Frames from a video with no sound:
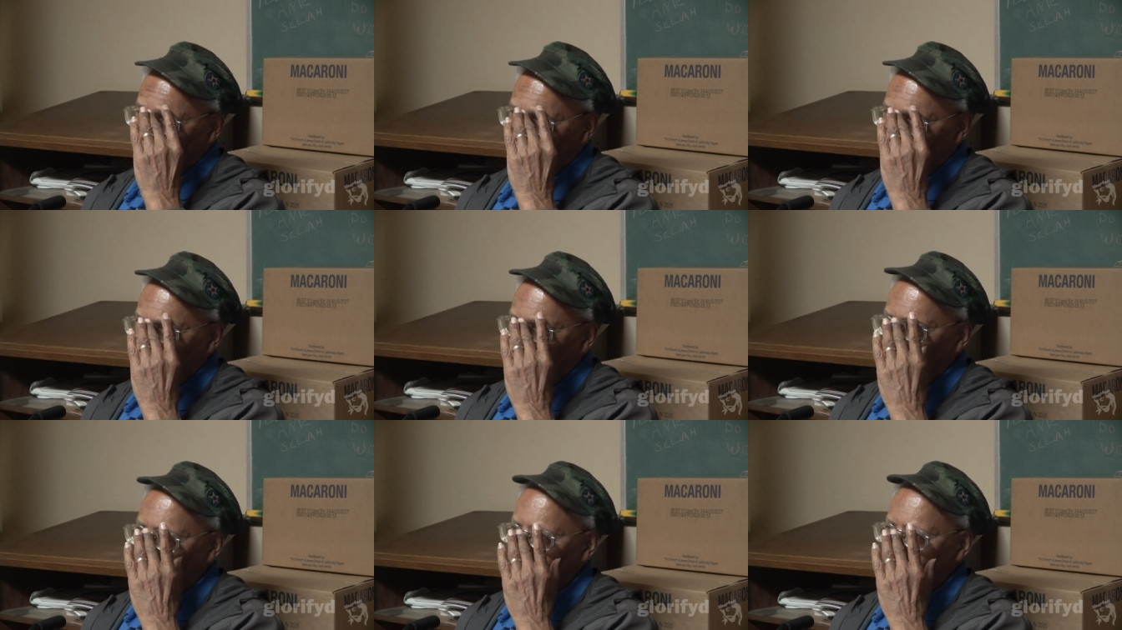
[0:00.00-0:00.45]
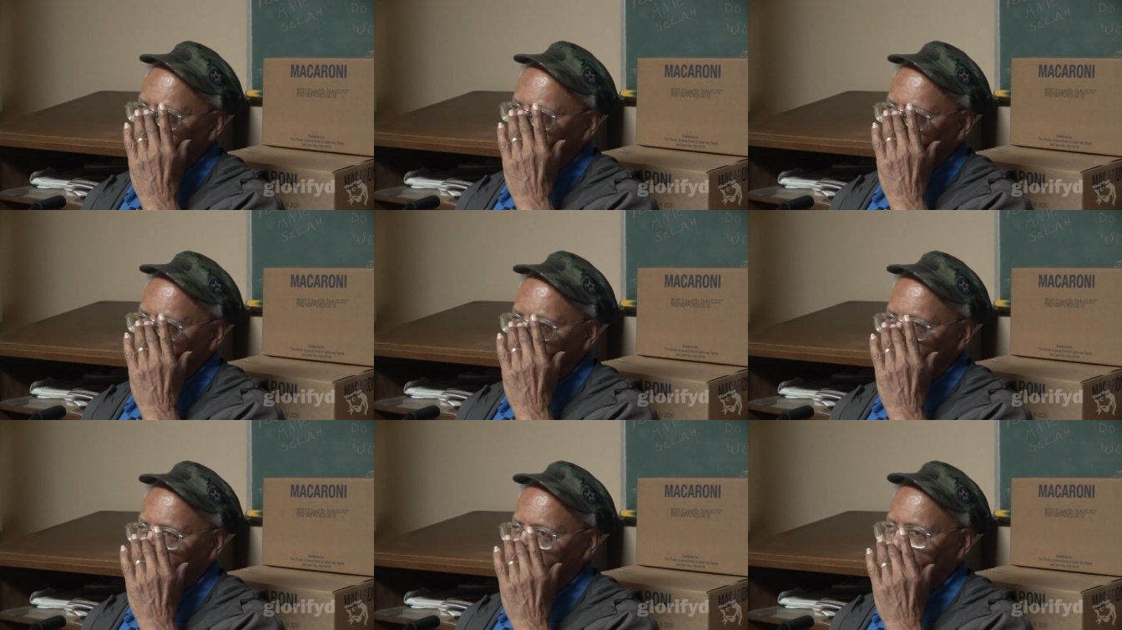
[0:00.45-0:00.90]
The
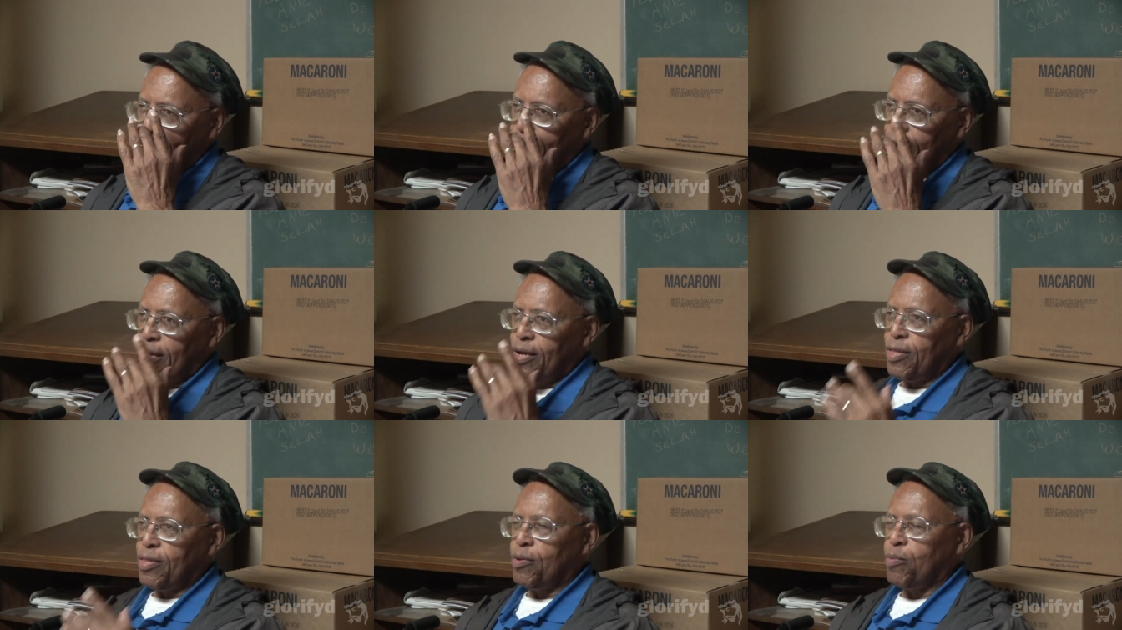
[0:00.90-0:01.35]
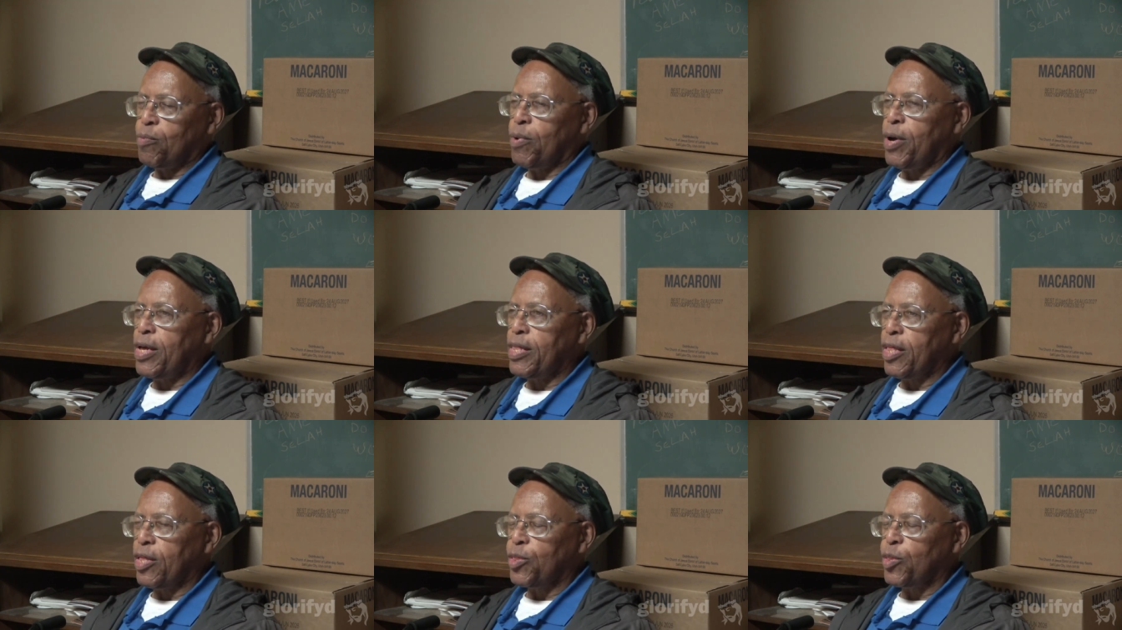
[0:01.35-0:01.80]
the uh, the
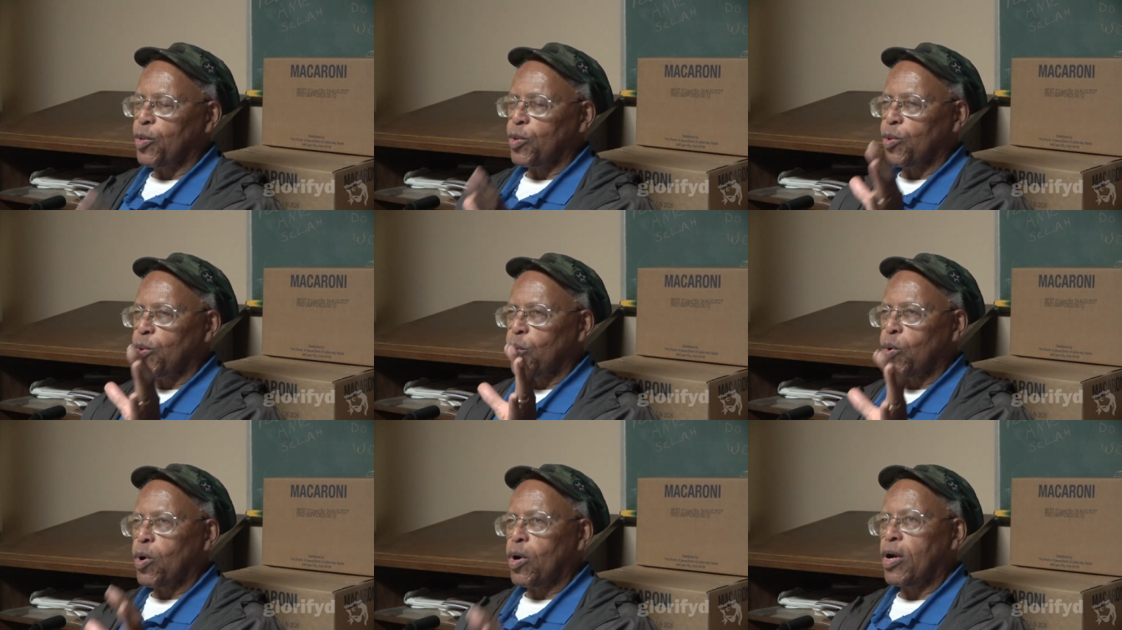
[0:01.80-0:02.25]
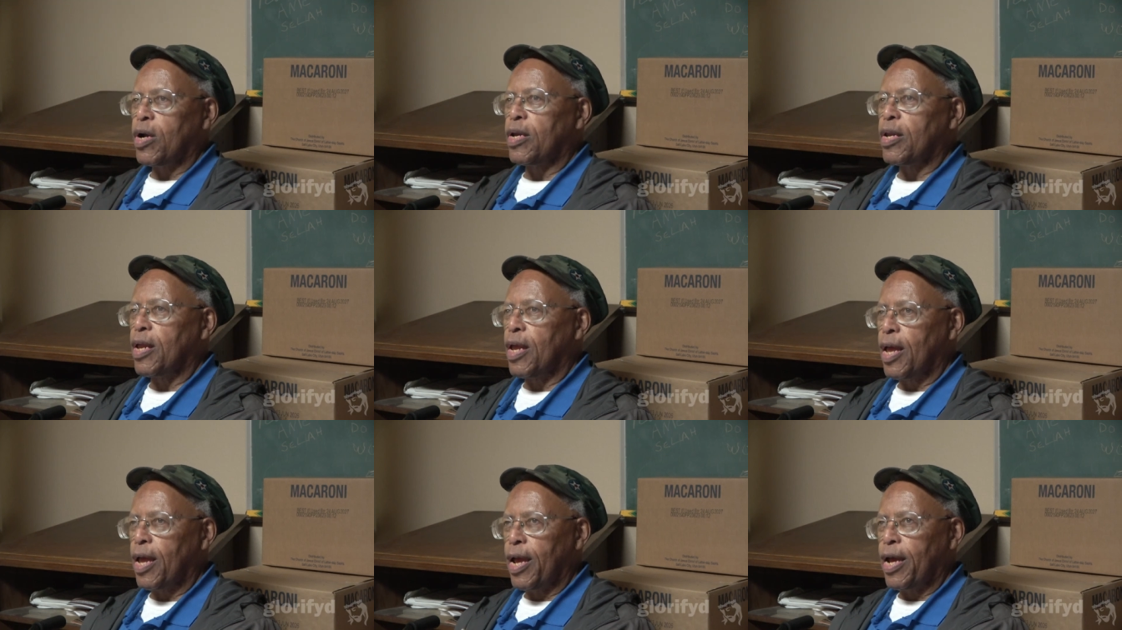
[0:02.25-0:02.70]
way that the
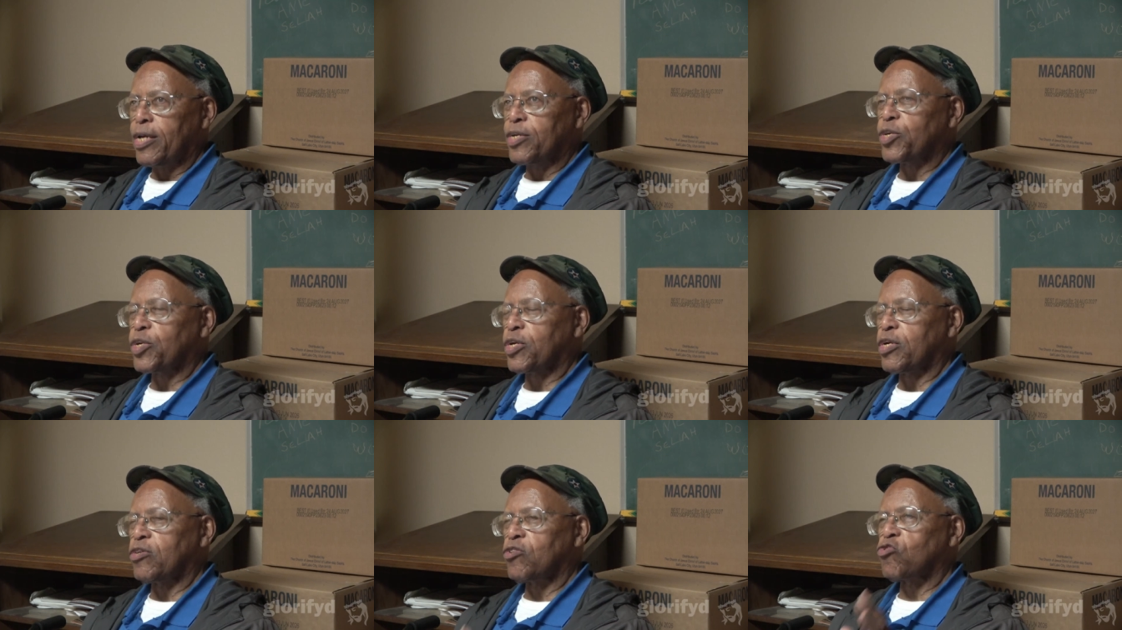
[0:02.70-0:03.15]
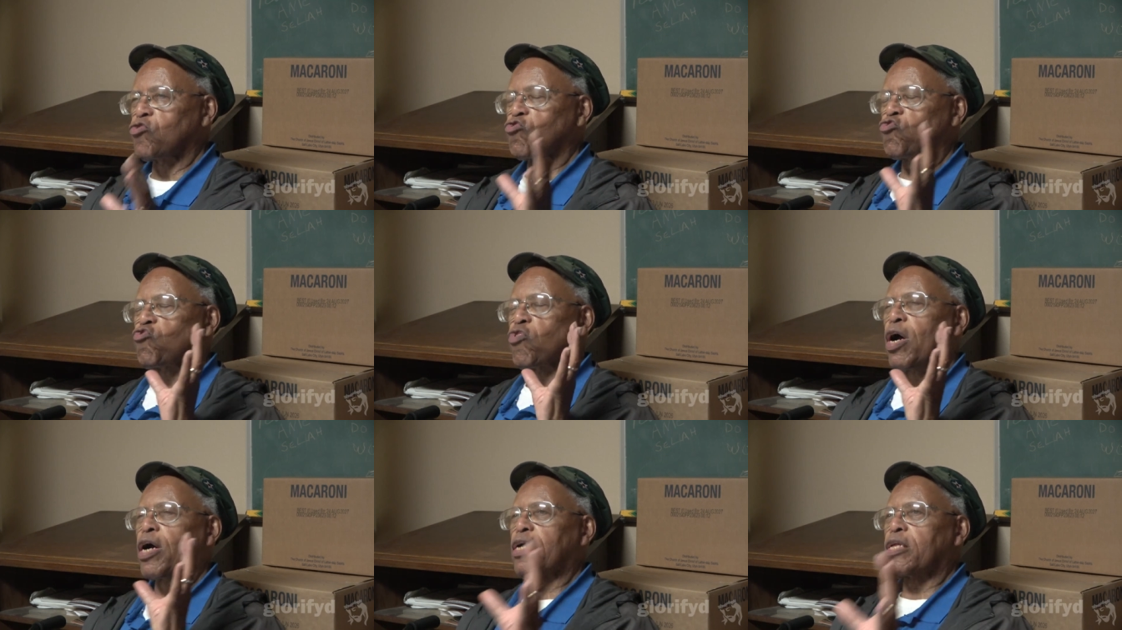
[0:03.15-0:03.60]
Lord has
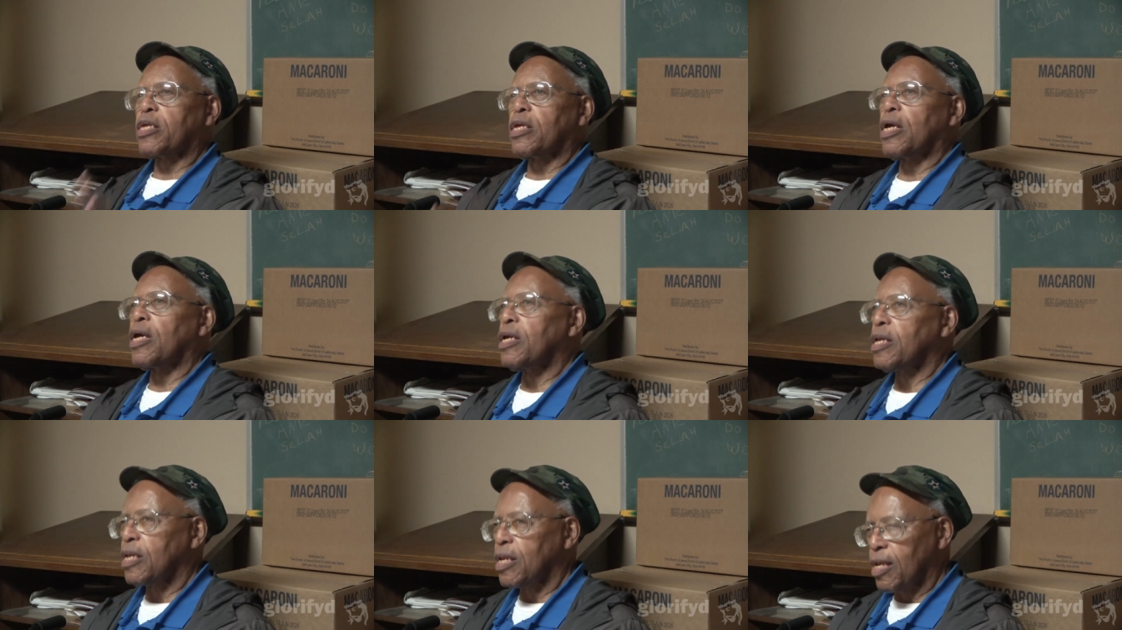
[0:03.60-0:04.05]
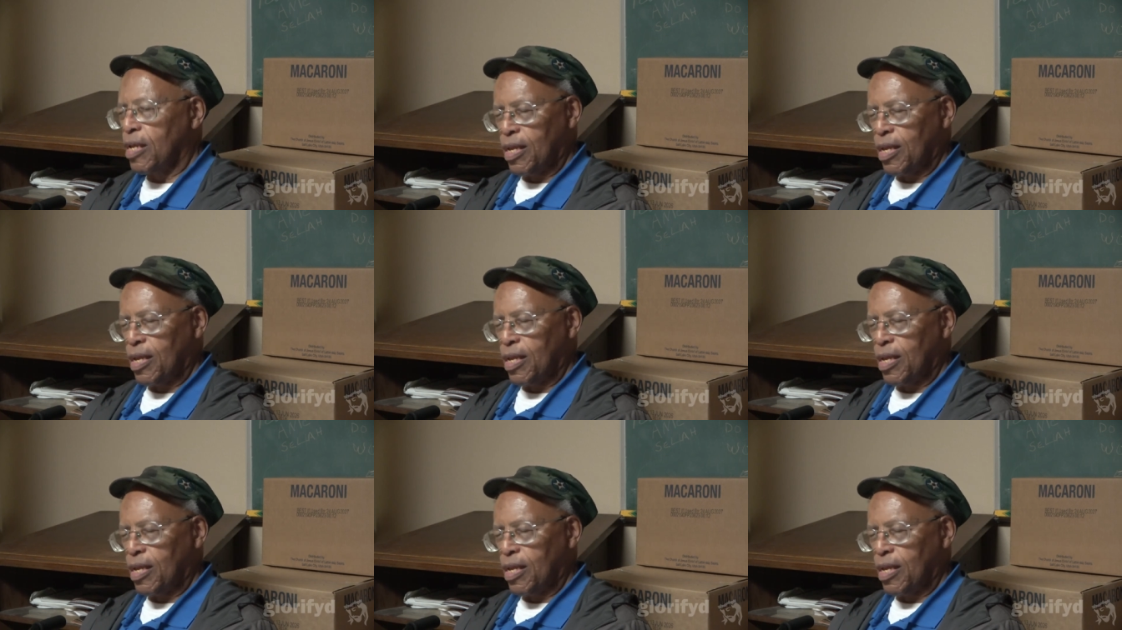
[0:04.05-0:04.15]
constructed